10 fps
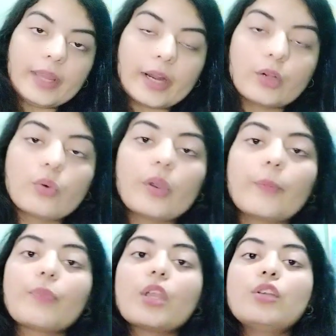Act. Okay,
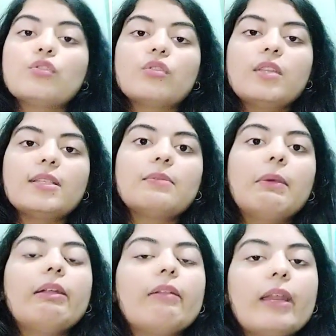so this
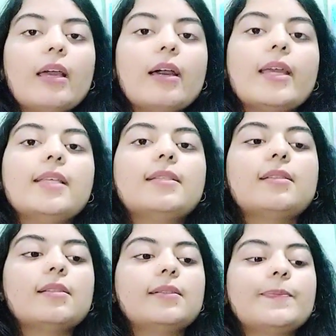Manrega
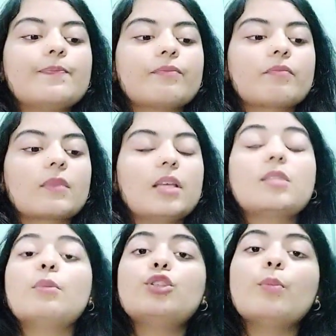is
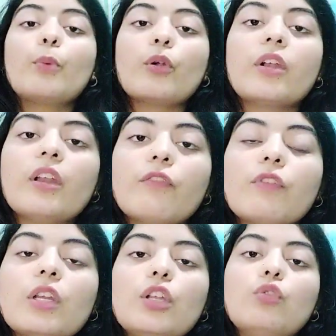much important, and
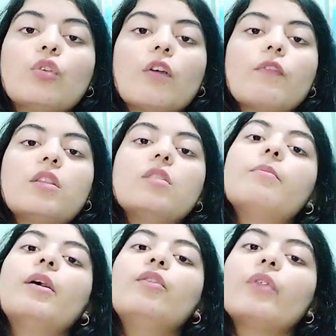we need to cover the
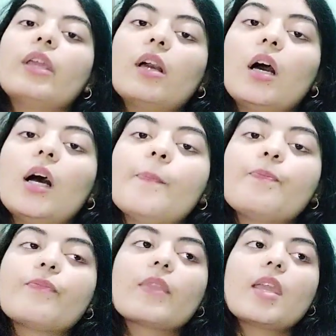Manrega
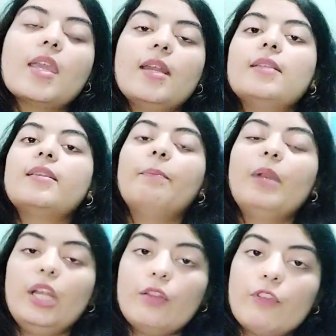in a
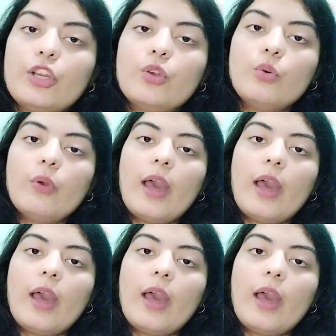separate video.